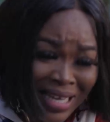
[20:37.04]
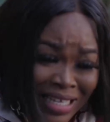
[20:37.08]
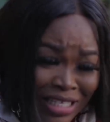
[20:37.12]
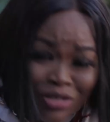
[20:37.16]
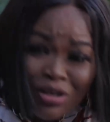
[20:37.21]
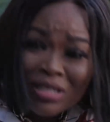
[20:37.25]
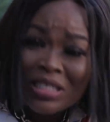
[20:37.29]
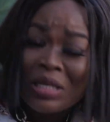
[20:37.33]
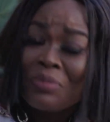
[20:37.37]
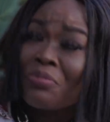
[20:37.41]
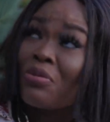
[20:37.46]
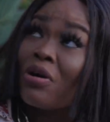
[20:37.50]
it's
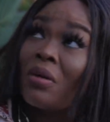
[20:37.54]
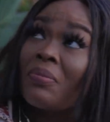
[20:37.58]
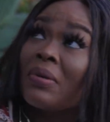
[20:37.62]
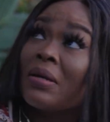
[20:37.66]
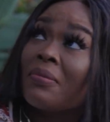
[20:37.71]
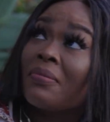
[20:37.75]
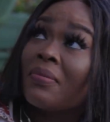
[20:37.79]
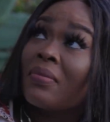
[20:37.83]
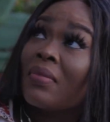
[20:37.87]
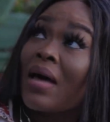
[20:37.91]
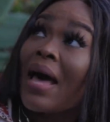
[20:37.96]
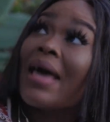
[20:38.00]
not a
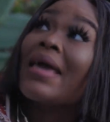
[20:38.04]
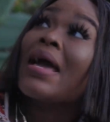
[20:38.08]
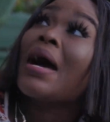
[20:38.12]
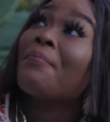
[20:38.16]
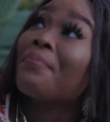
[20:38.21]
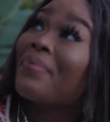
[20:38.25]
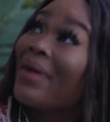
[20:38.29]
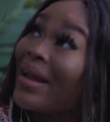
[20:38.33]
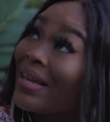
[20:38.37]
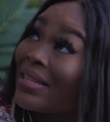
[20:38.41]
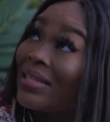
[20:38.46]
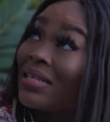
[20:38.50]
problem. I am
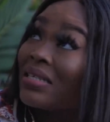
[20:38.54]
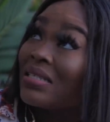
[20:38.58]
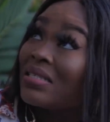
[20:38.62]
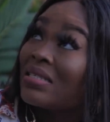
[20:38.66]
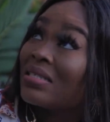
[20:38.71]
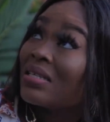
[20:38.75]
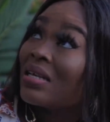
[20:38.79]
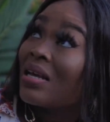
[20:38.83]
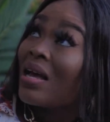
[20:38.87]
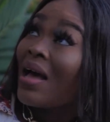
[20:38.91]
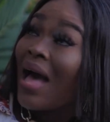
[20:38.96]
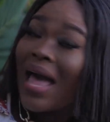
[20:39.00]
pregnant.
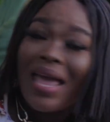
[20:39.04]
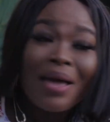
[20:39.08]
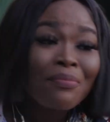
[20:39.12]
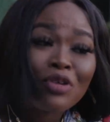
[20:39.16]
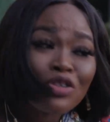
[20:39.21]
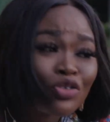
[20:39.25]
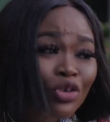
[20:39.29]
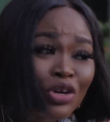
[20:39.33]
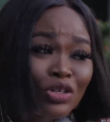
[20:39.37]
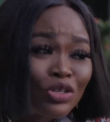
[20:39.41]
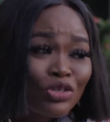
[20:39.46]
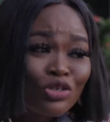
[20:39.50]
I am
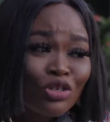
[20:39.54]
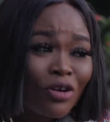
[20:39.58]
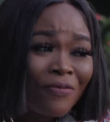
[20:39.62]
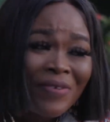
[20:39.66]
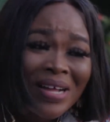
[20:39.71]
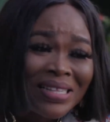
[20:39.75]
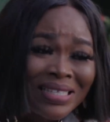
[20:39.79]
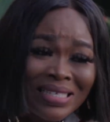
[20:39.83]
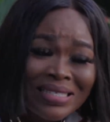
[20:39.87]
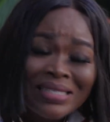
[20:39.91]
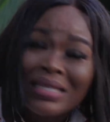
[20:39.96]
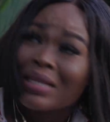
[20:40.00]
not going to
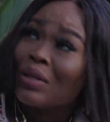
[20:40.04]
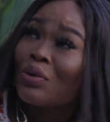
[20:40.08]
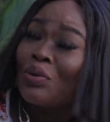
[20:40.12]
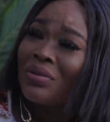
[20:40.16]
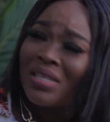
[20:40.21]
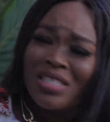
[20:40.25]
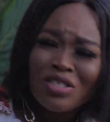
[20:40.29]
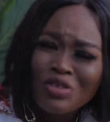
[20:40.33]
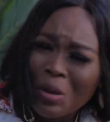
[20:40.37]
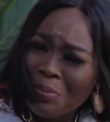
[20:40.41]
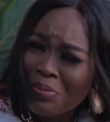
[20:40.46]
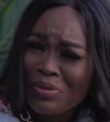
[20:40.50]
suffer this alone.
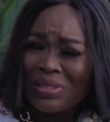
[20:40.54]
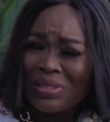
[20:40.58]
It's not